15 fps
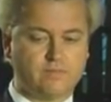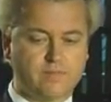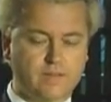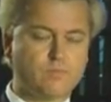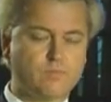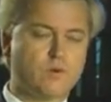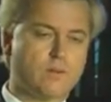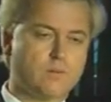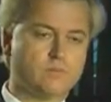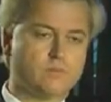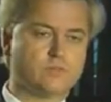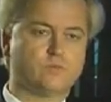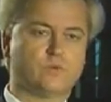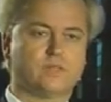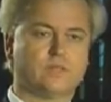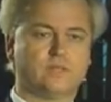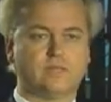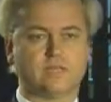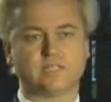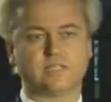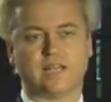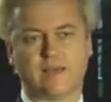big problems with
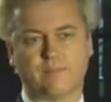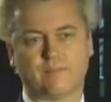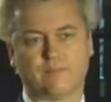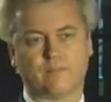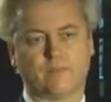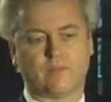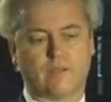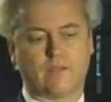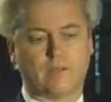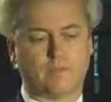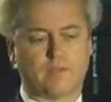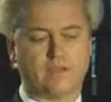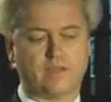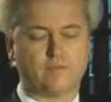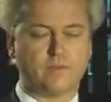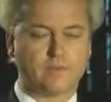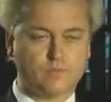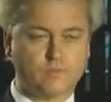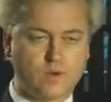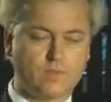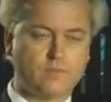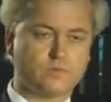the Islam. I have
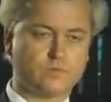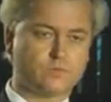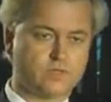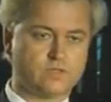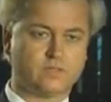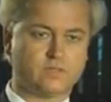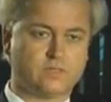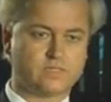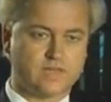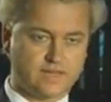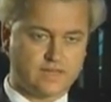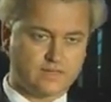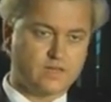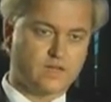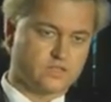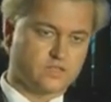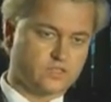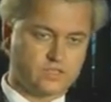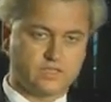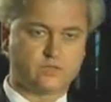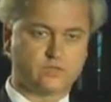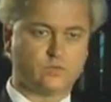big problems with this
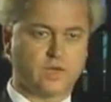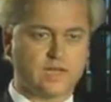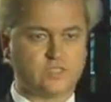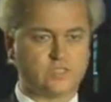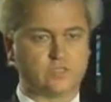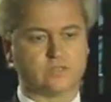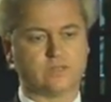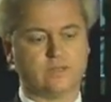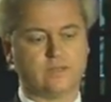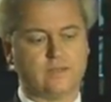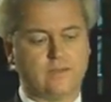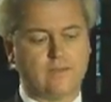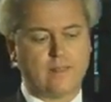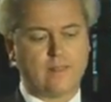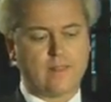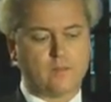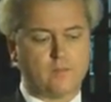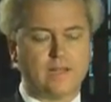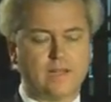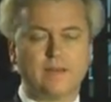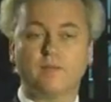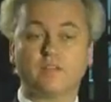ideology, this religion.
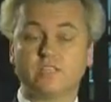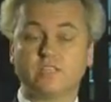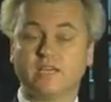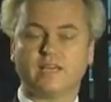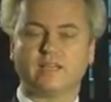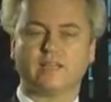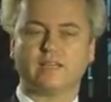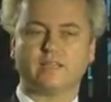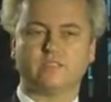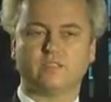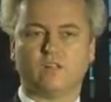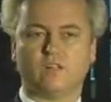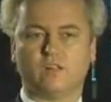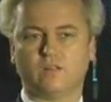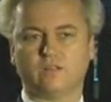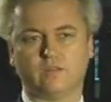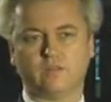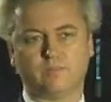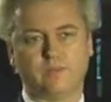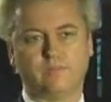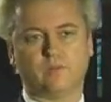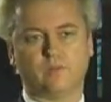But I'm not saying that all
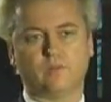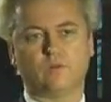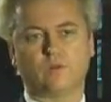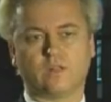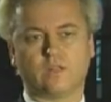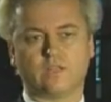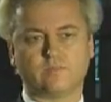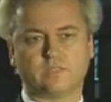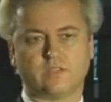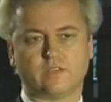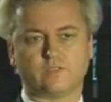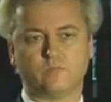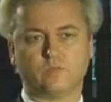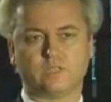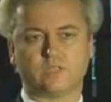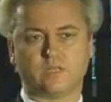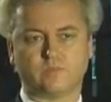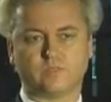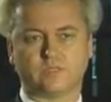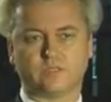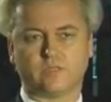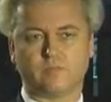the people who call themselves
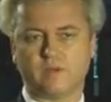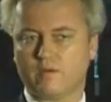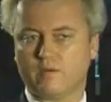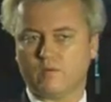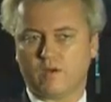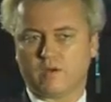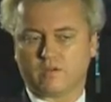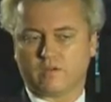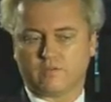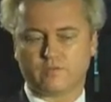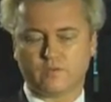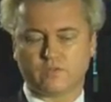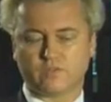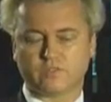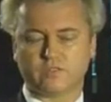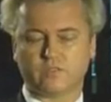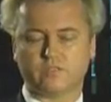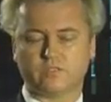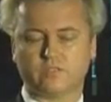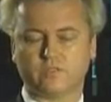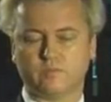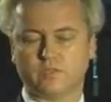Muslims are wrong. Of course,
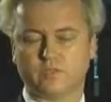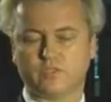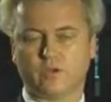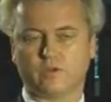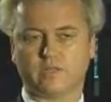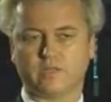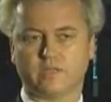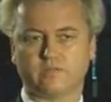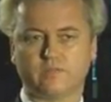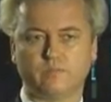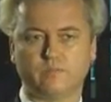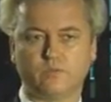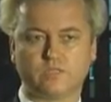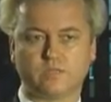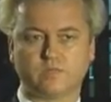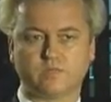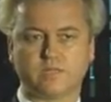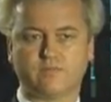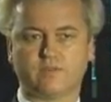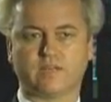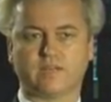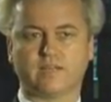also the majority of the Muslims
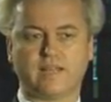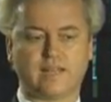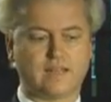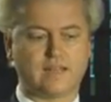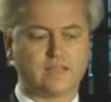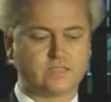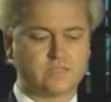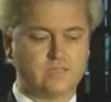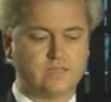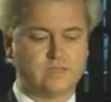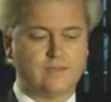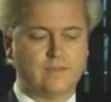living in the Netherlands